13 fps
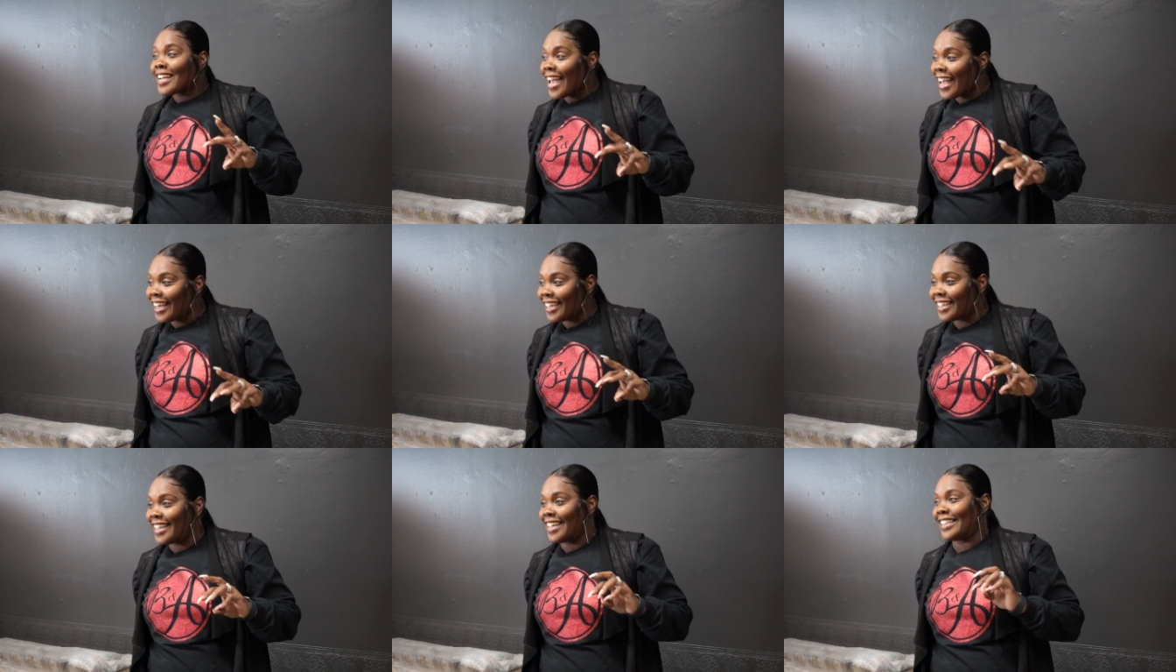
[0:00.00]

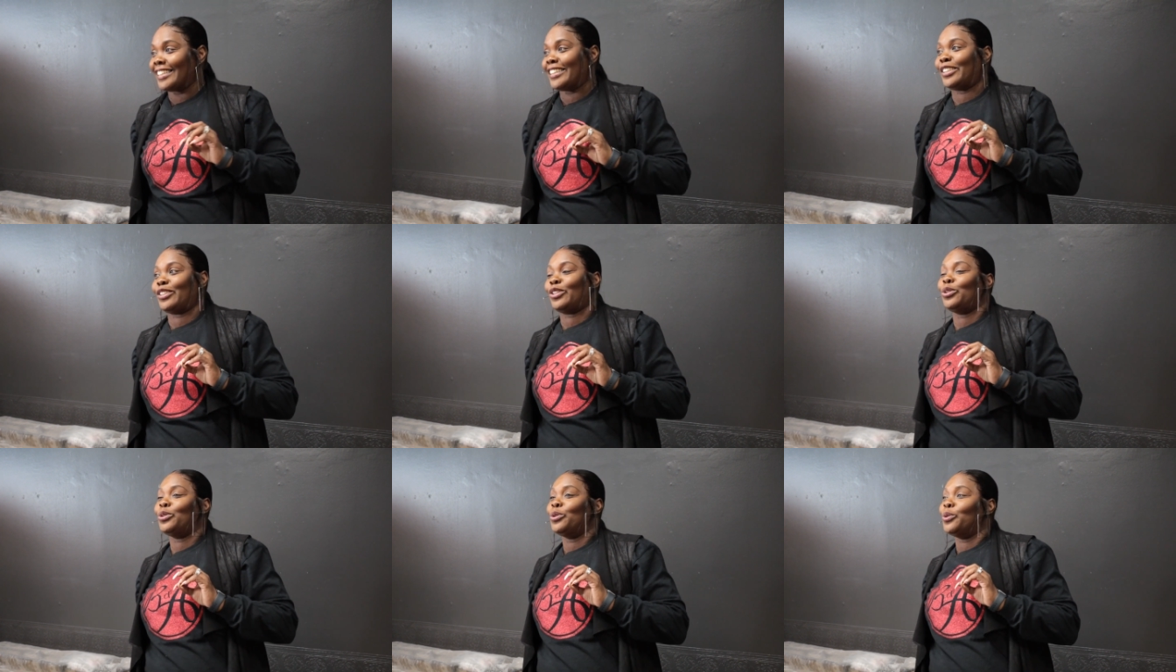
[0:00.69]

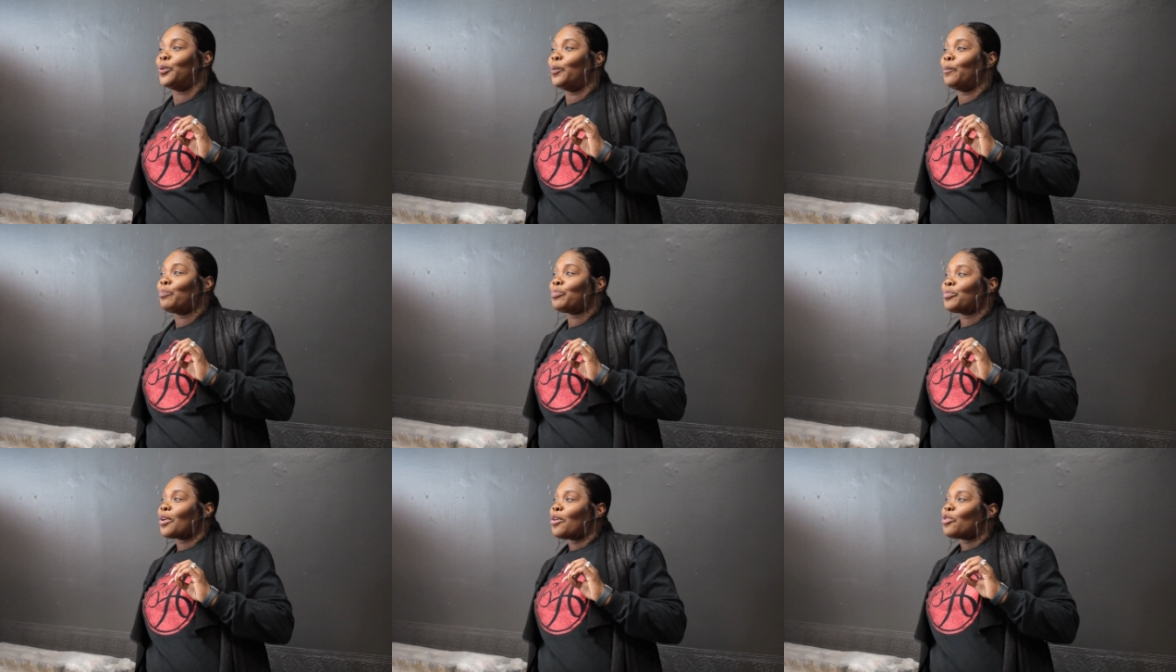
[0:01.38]
elegance, to
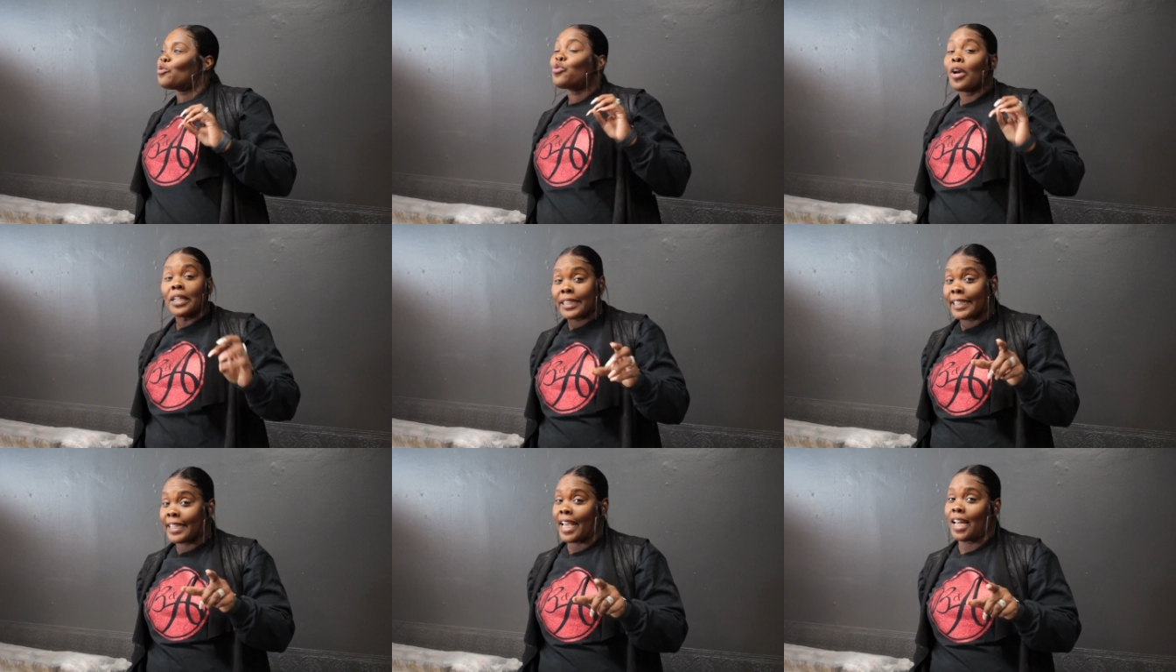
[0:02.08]

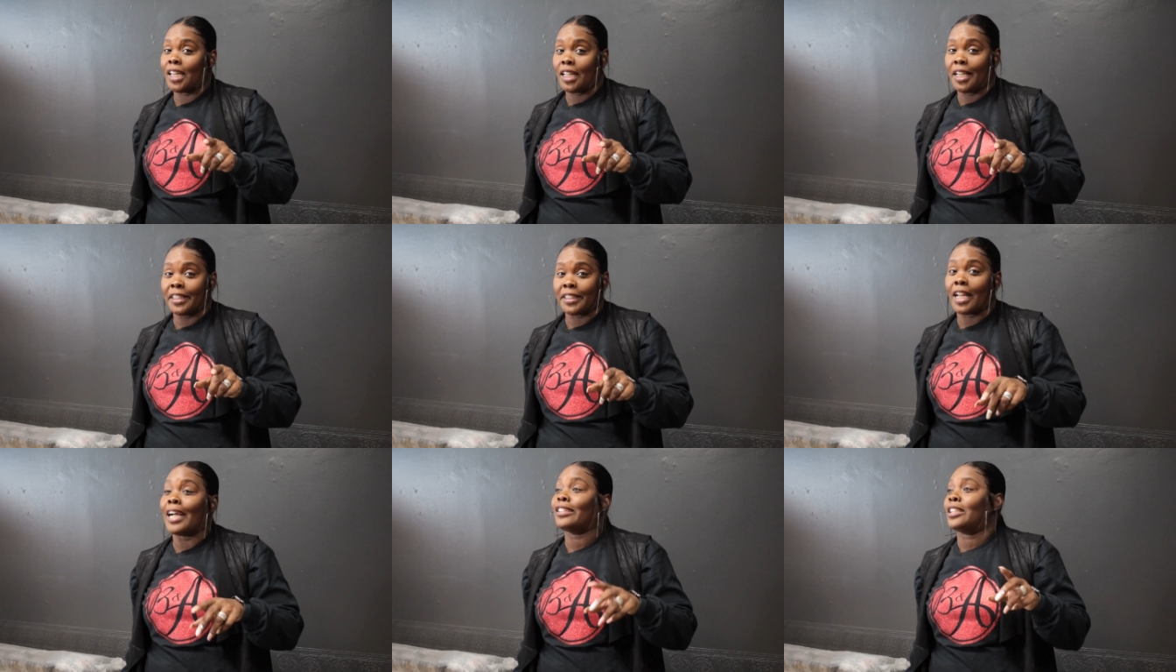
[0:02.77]
rustic
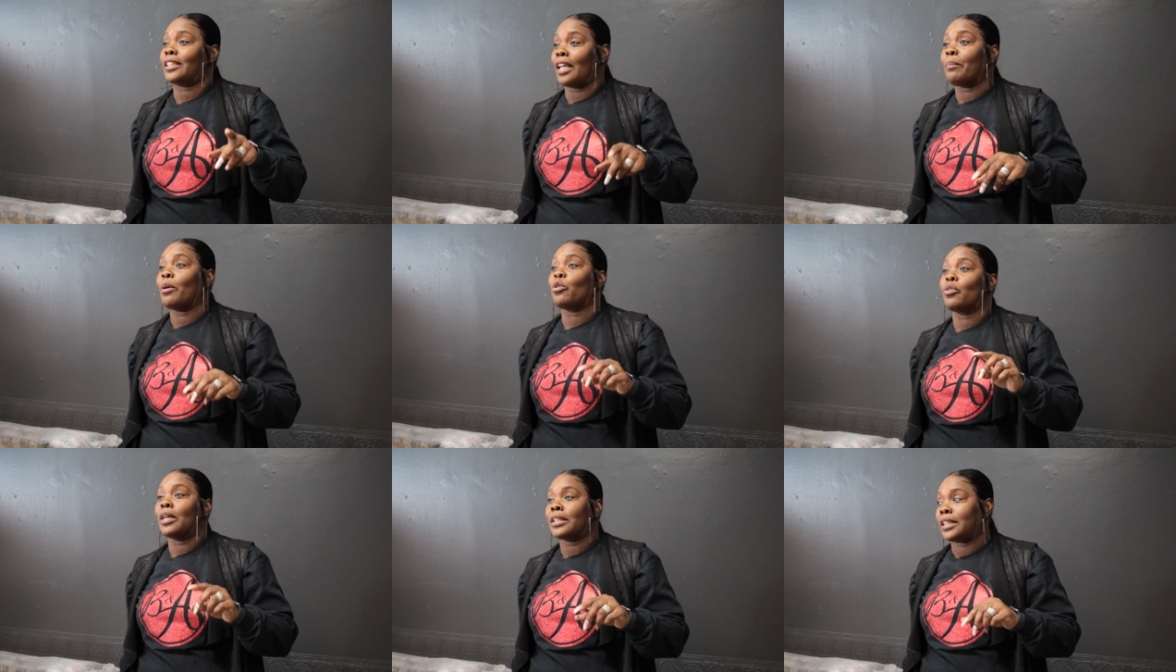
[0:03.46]
elegance, not just,
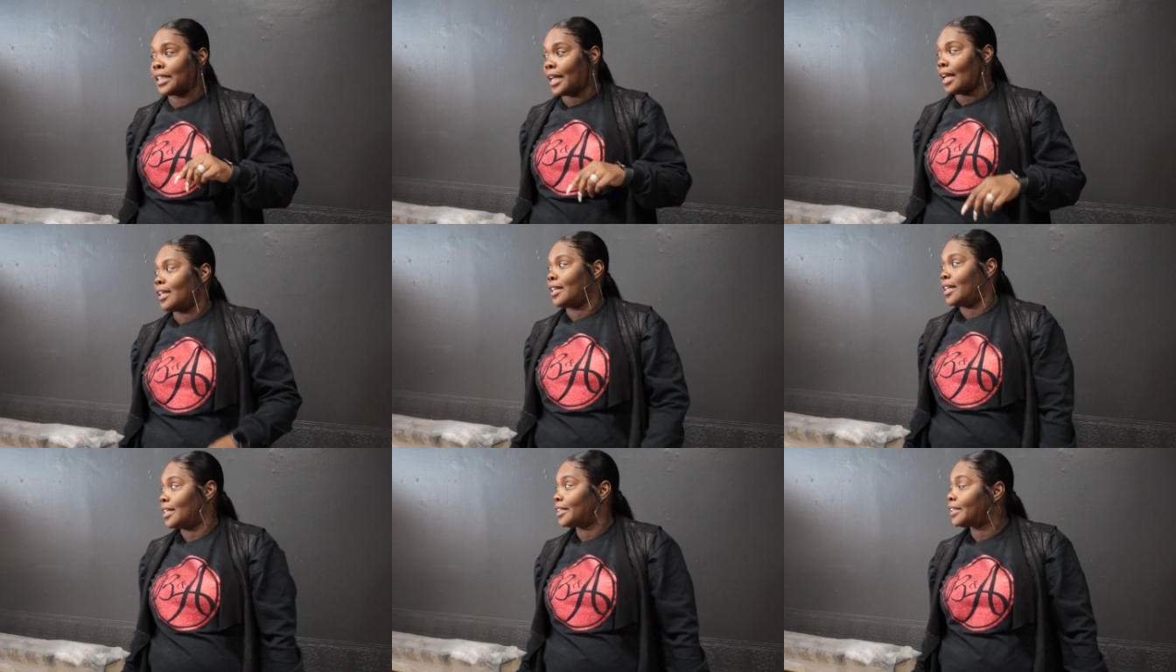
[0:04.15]
but rustic
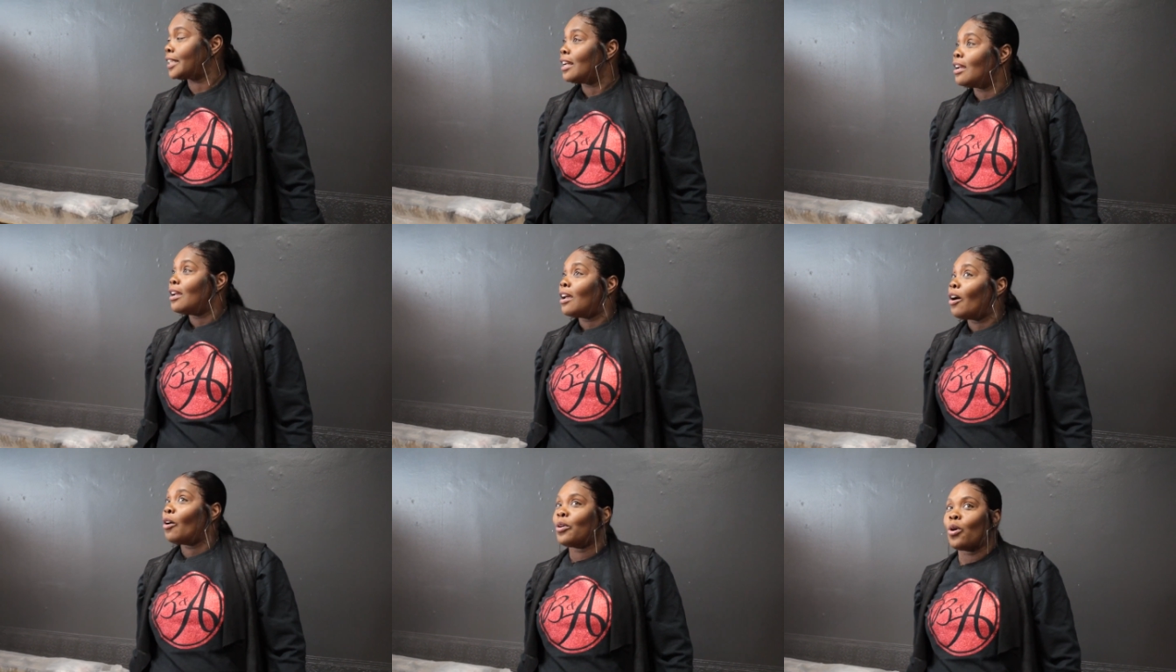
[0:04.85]
elegance
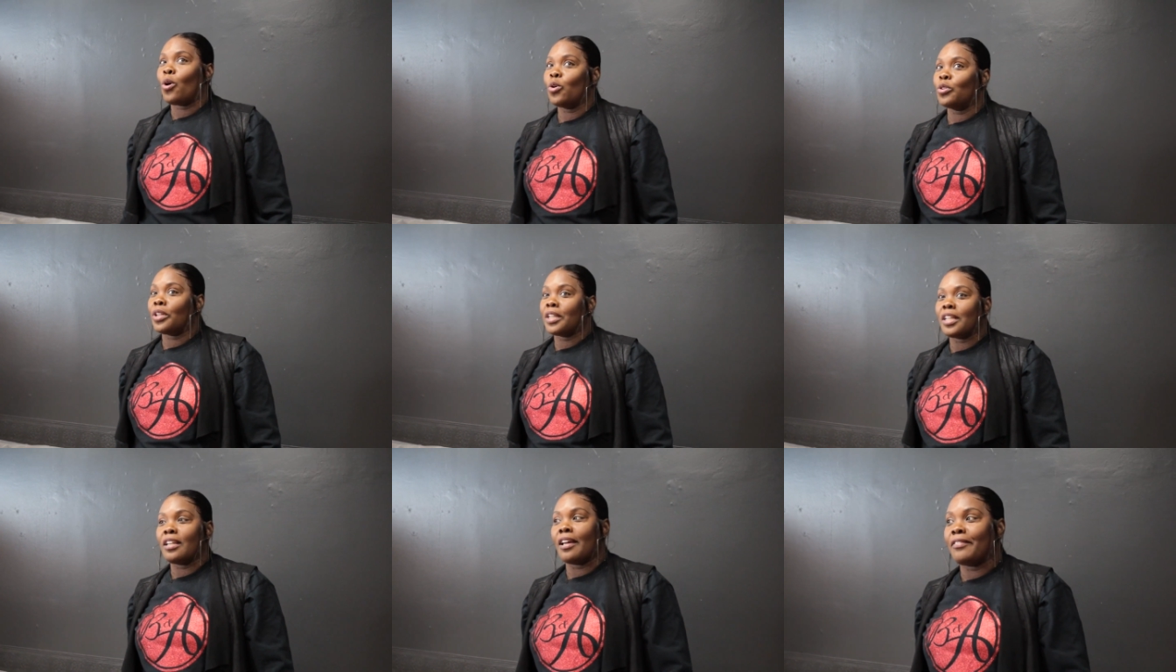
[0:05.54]
on a whole
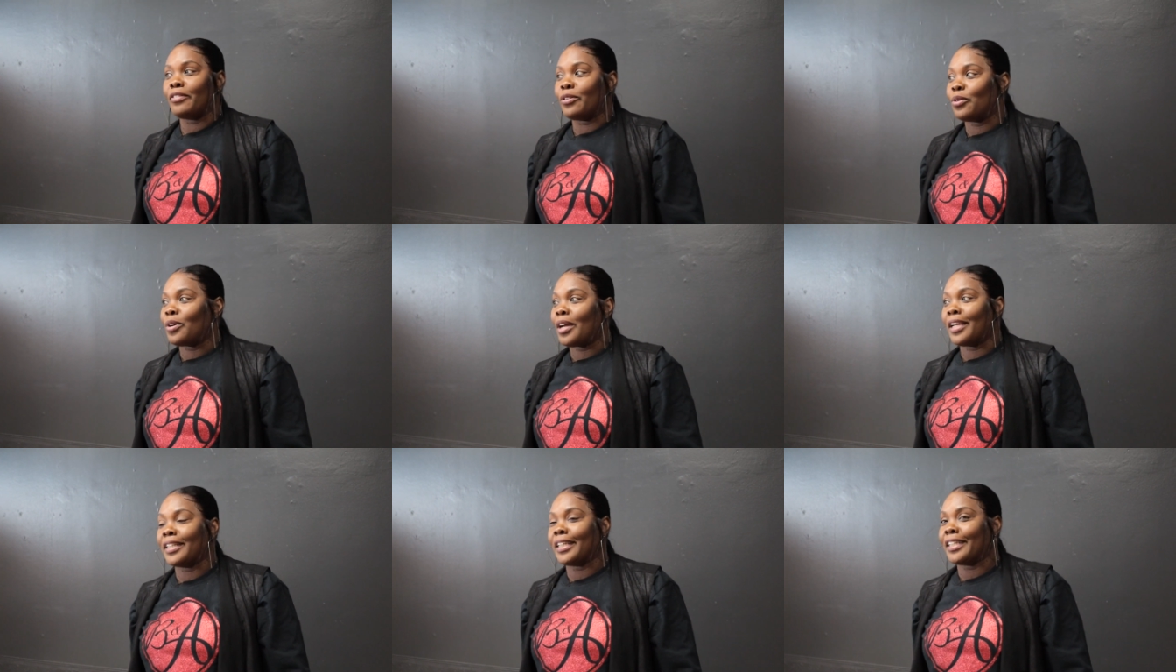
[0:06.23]
nother level.
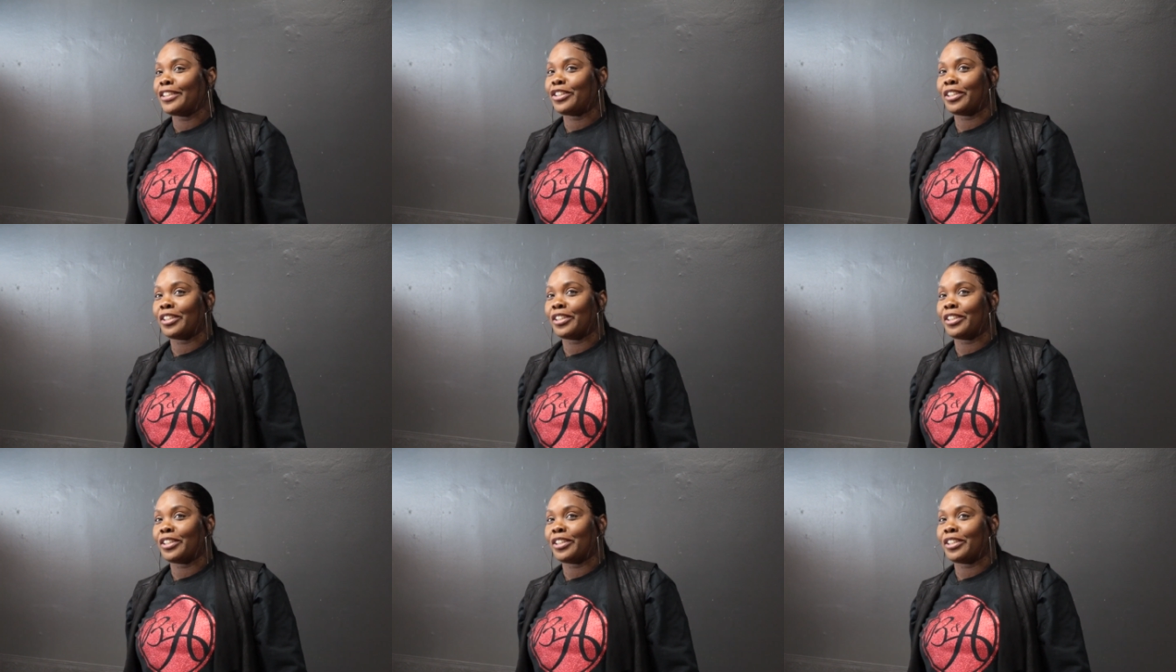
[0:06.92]
It's